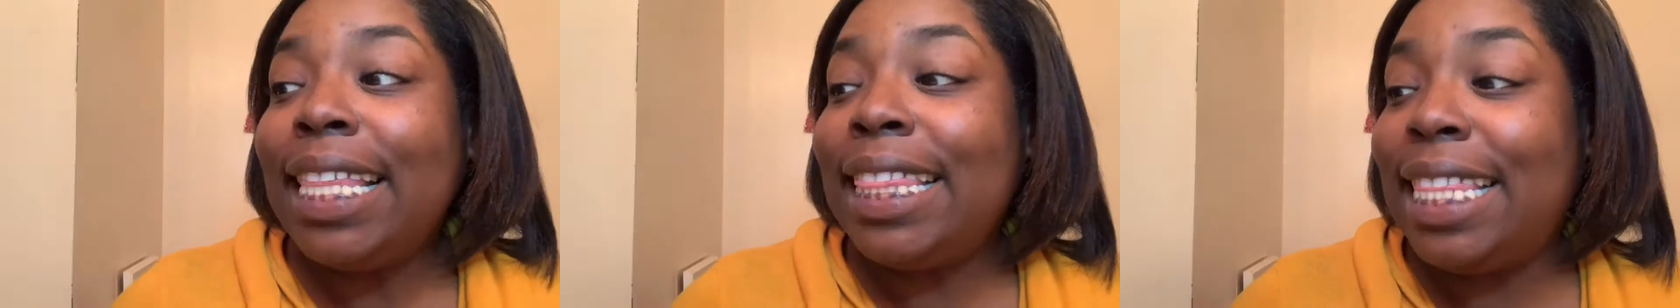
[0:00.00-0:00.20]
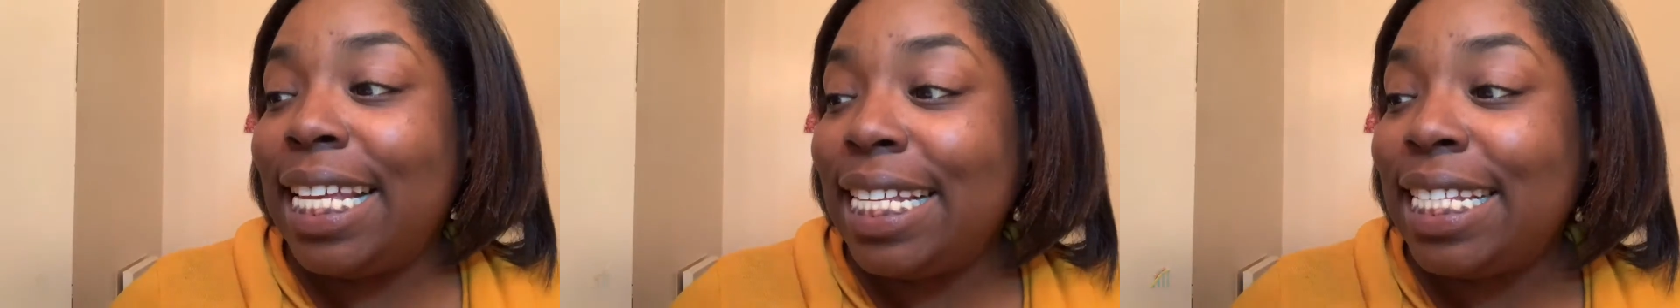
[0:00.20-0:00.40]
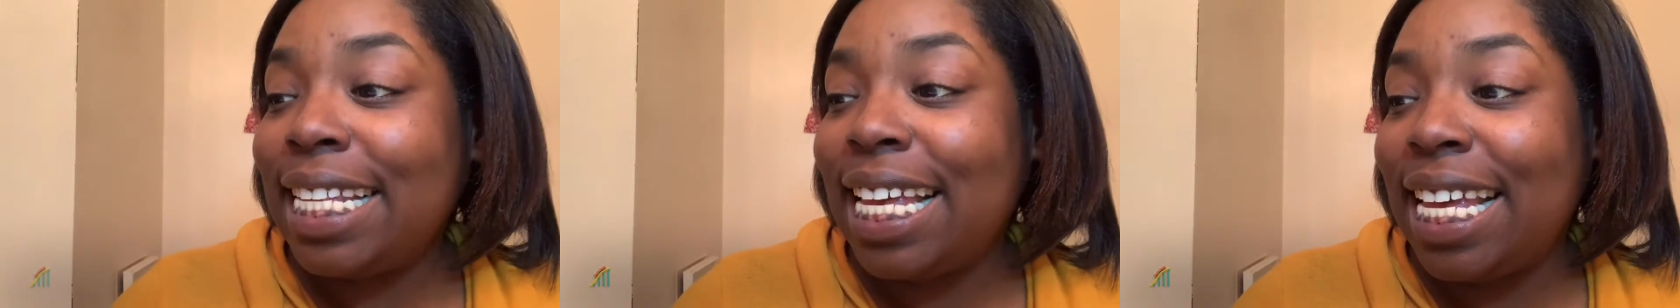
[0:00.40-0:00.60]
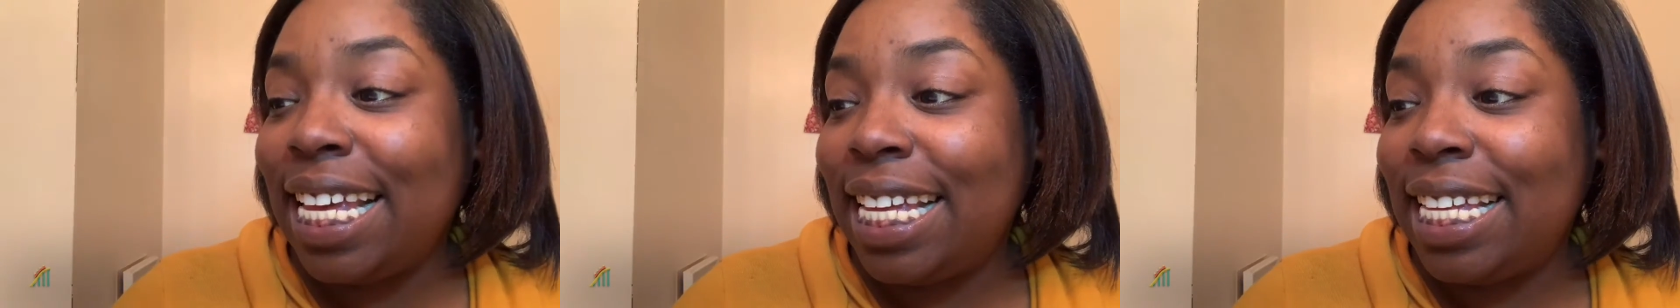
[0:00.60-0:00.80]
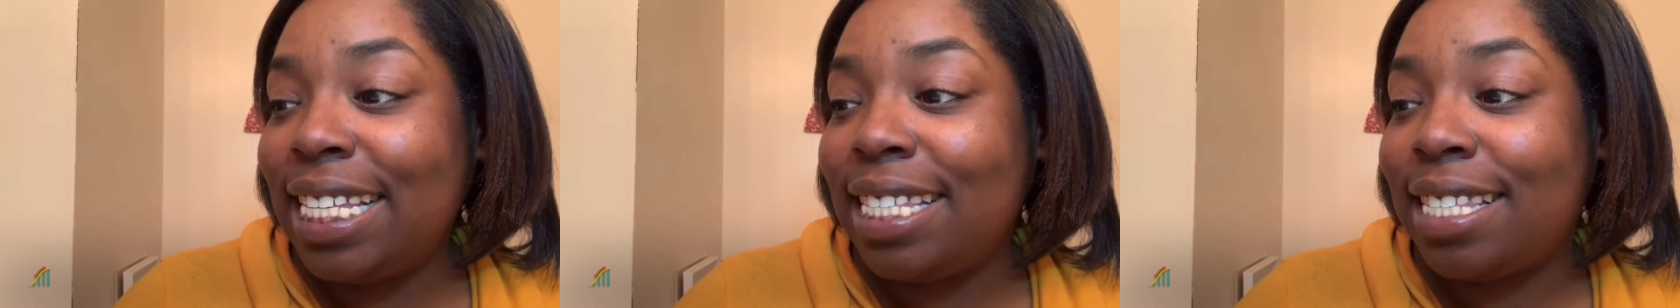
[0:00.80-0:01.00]
This
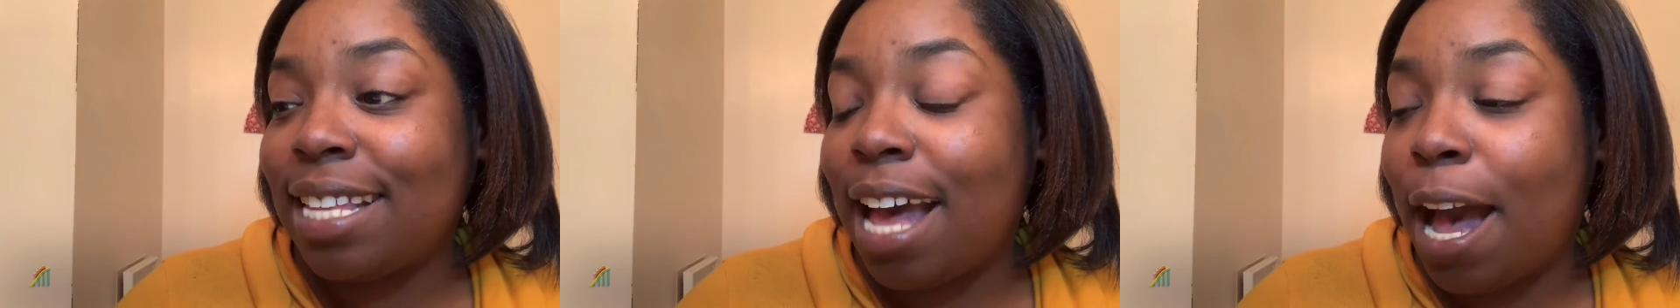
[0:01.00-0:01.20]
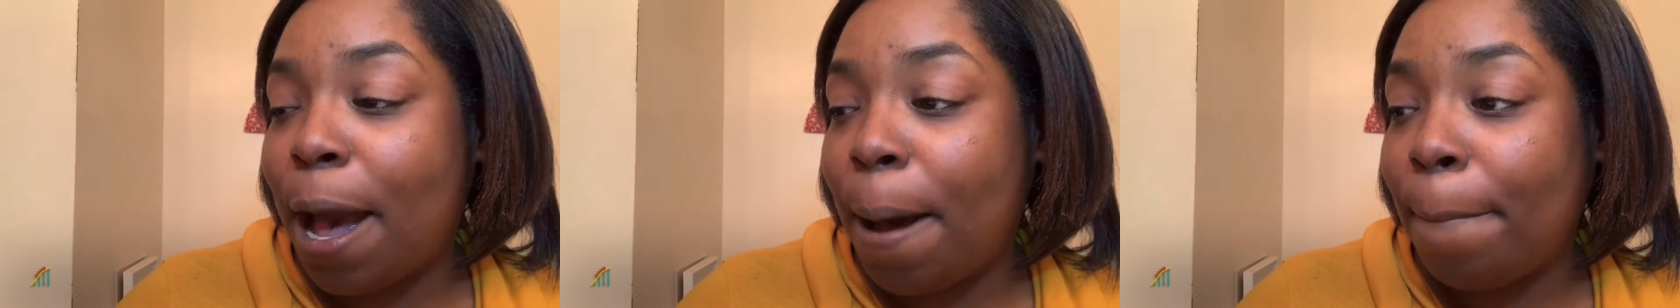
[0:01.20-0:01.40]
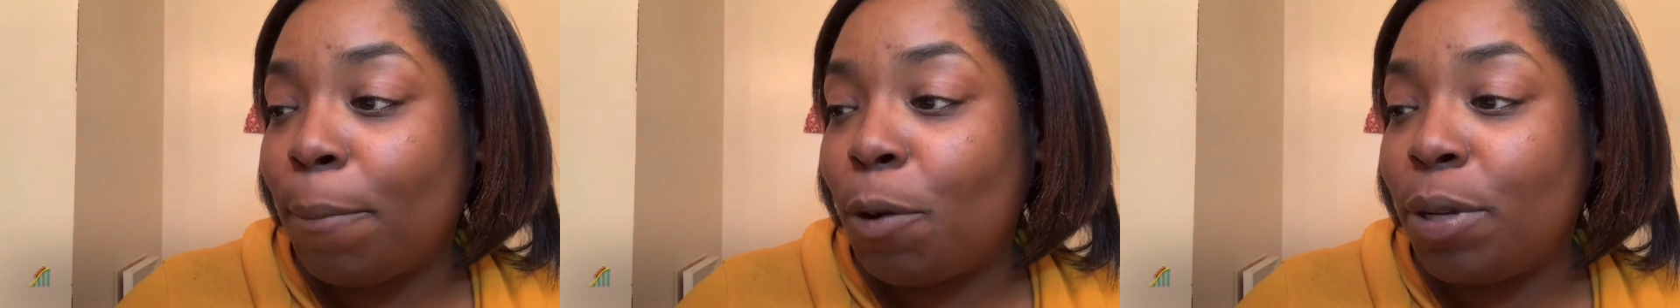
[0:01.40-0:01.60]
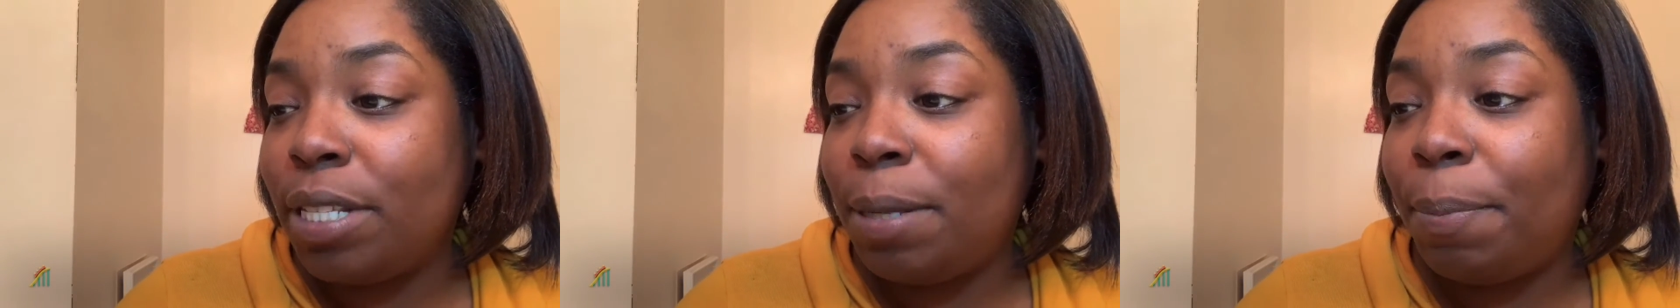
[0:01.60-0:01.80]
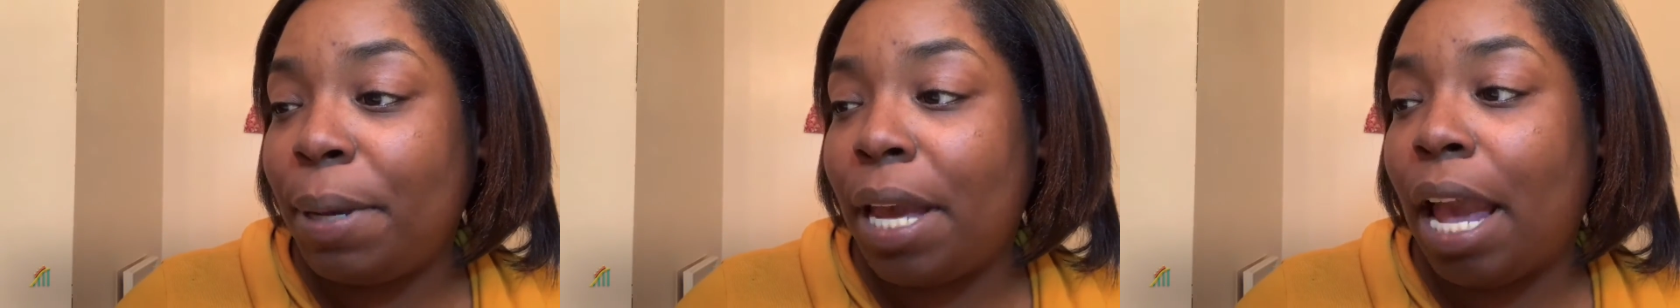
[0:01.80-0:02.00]
is going
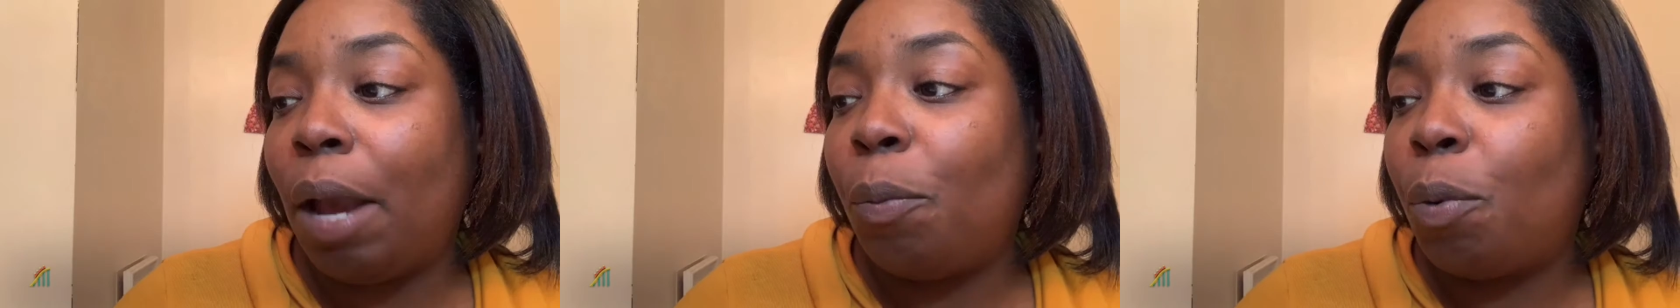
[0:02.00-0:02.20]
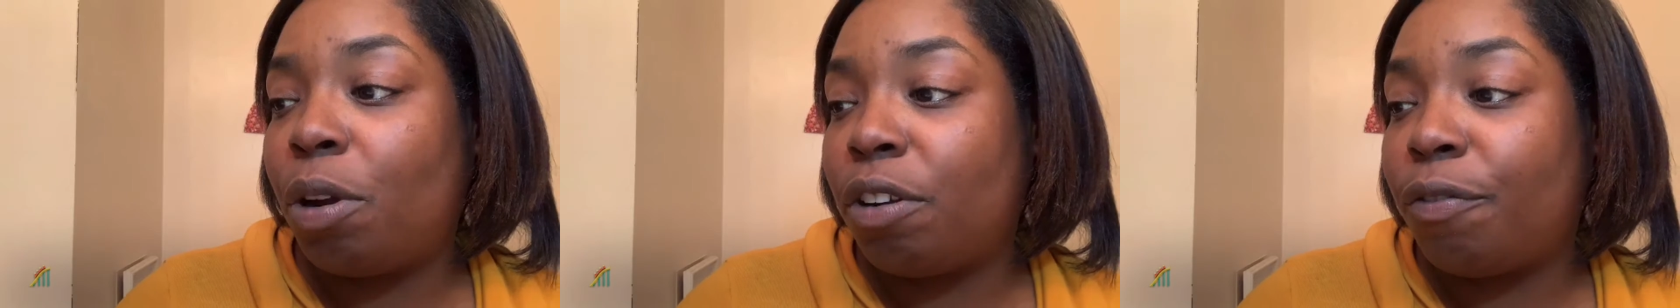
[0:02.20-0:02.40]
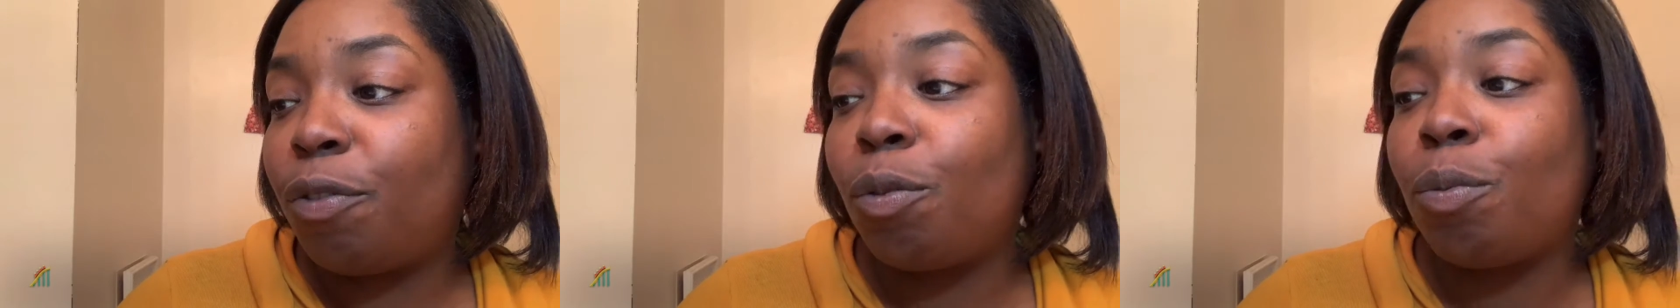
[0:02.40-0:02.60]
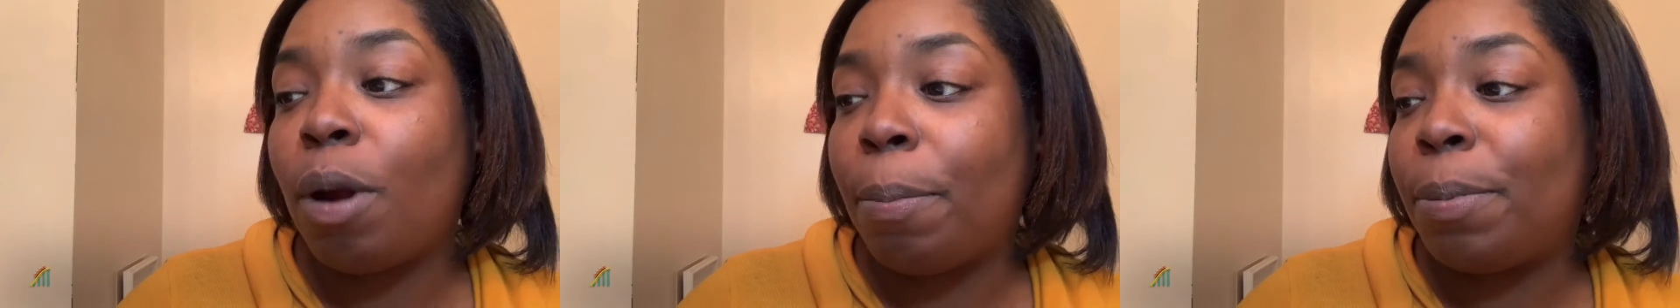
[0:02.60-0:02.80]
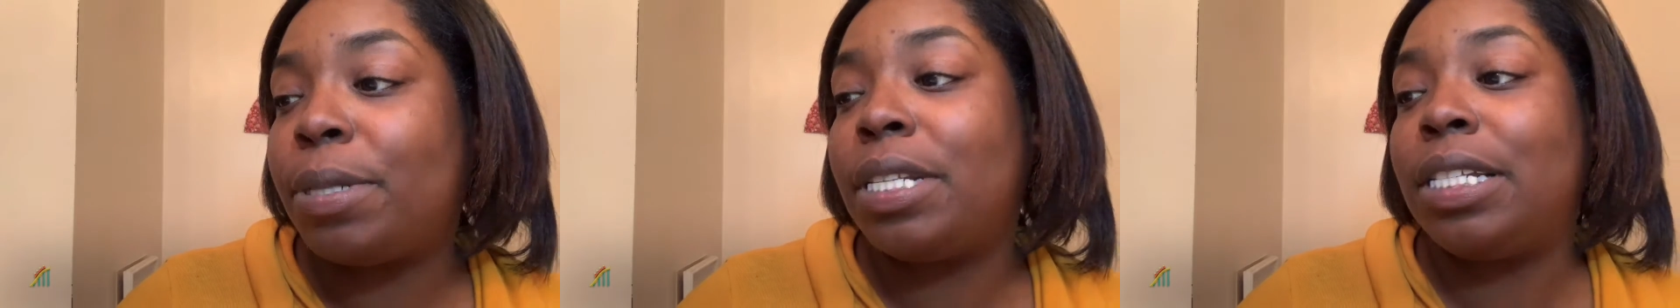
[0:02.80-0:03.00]
to be a wonderful
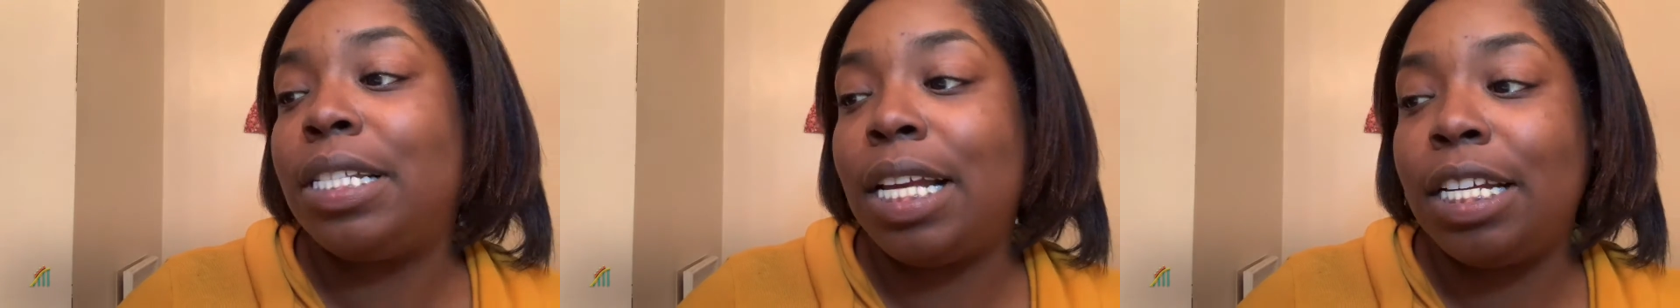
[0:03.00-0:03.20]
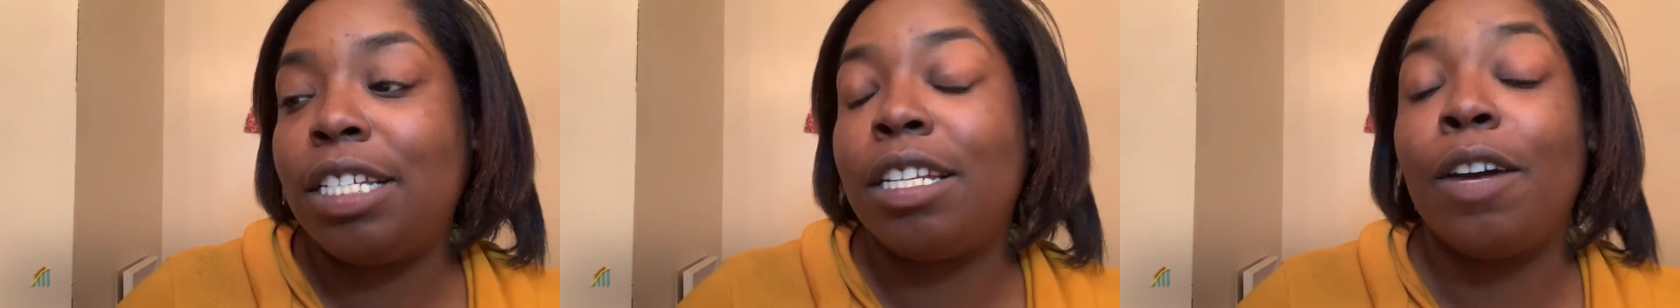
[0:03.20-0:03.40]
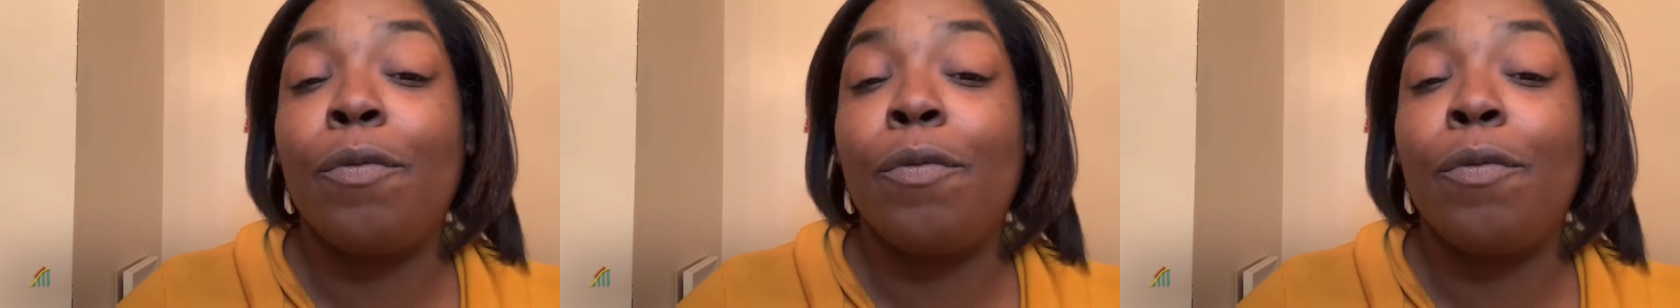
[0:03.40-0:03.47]
representation